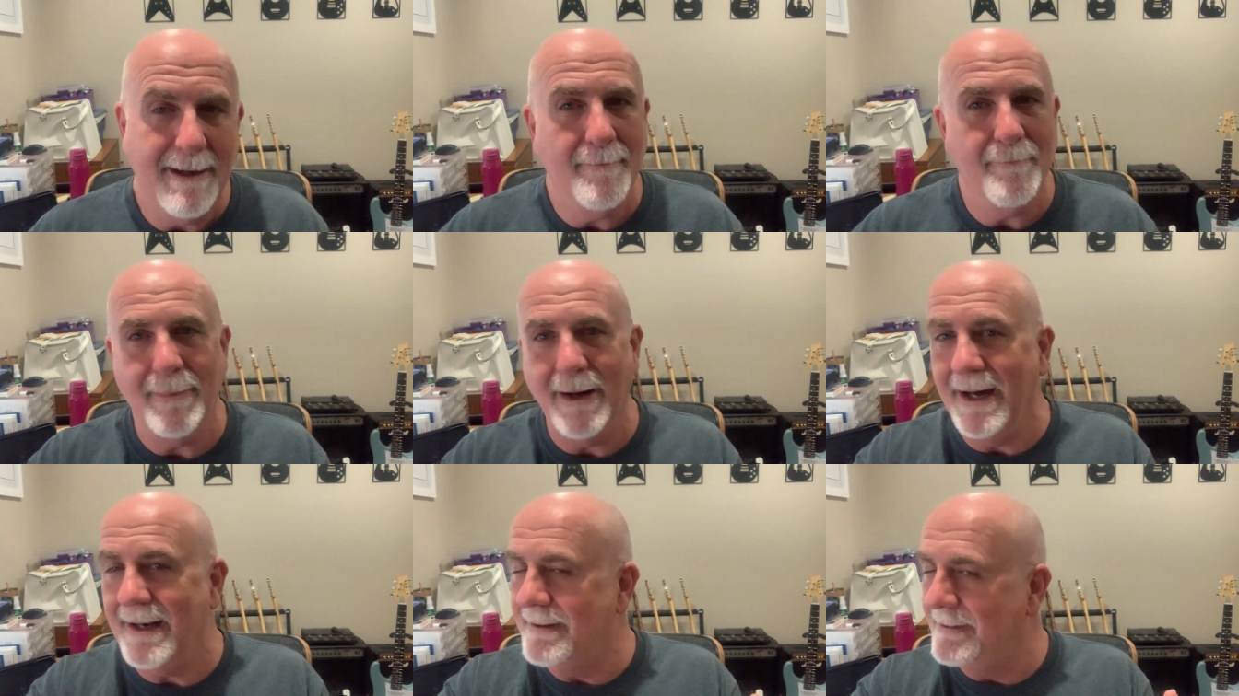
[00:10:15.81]

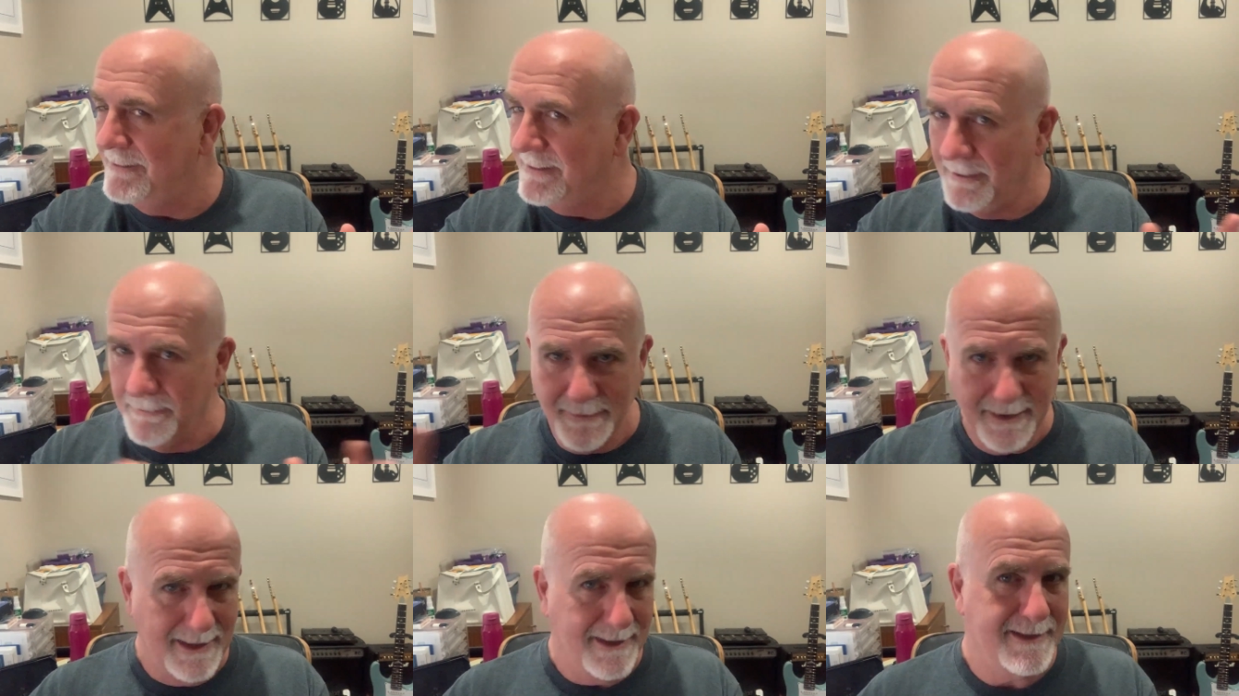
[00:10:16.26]
But the
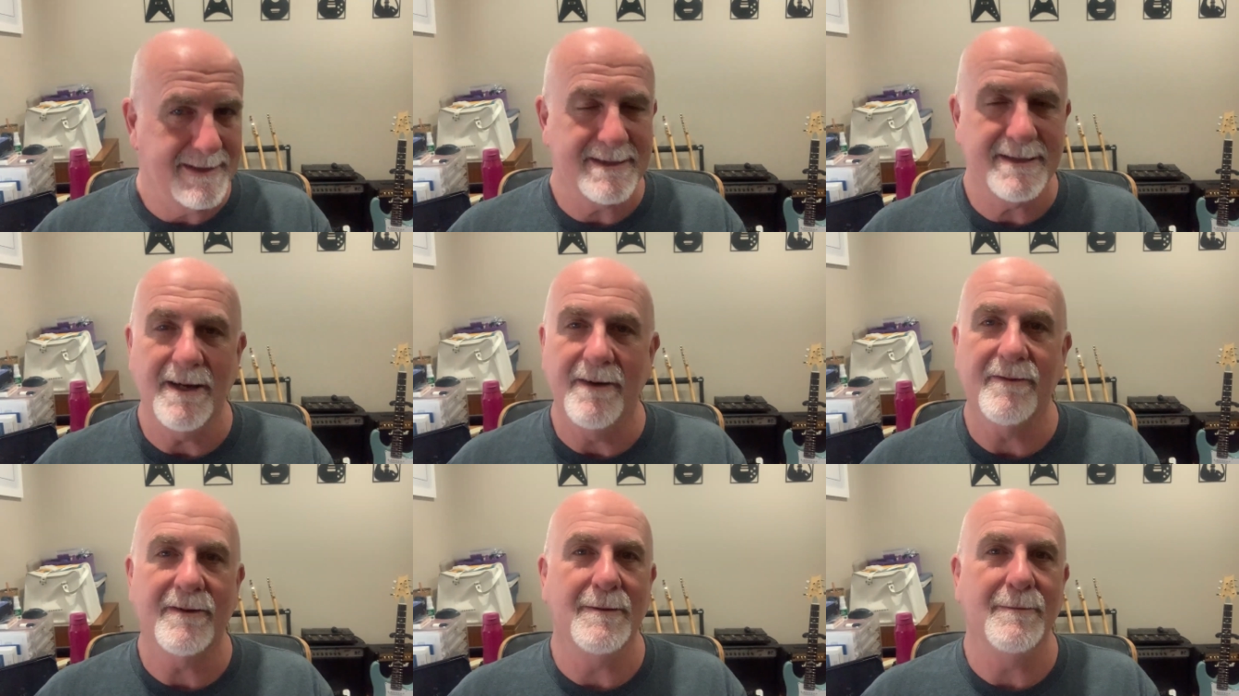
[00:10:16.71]
meal
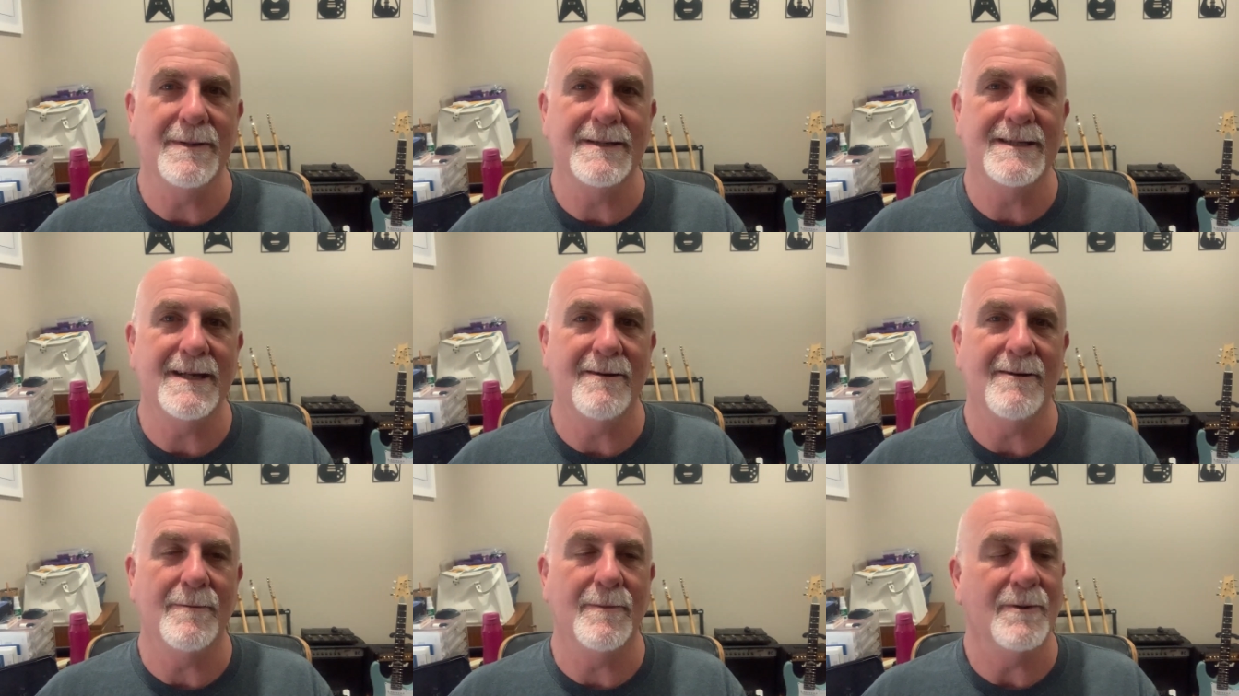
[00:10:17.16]
itself can be
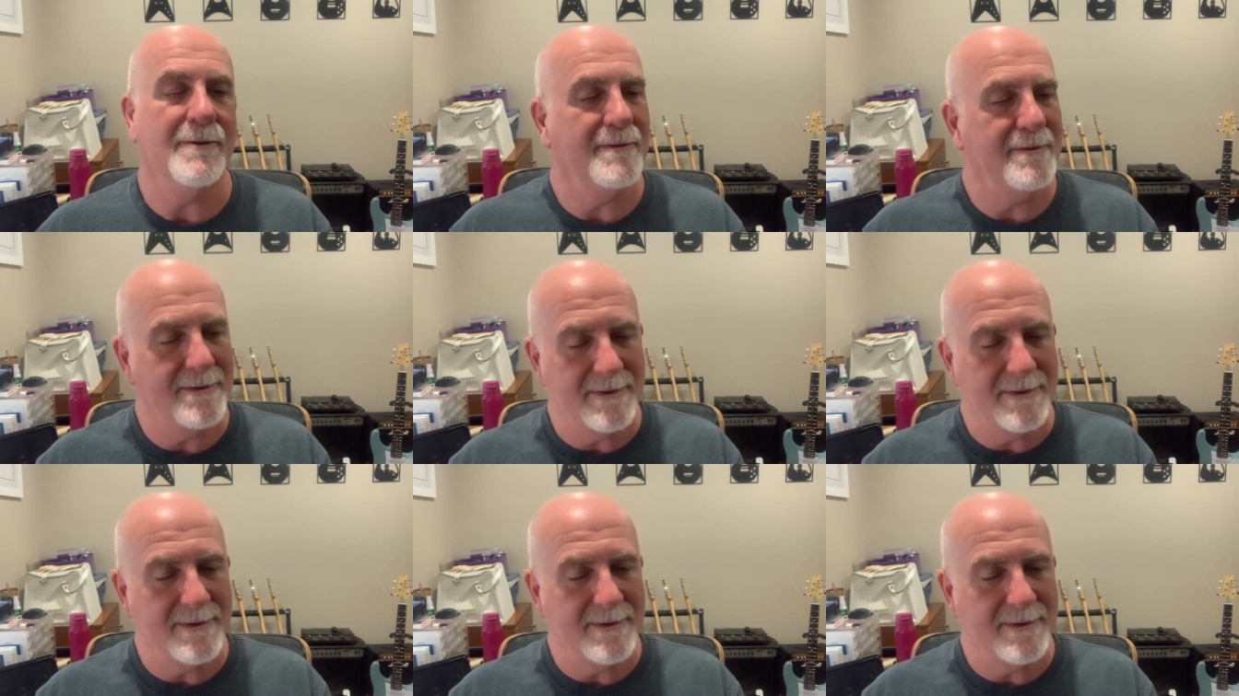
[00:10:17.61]
terrible.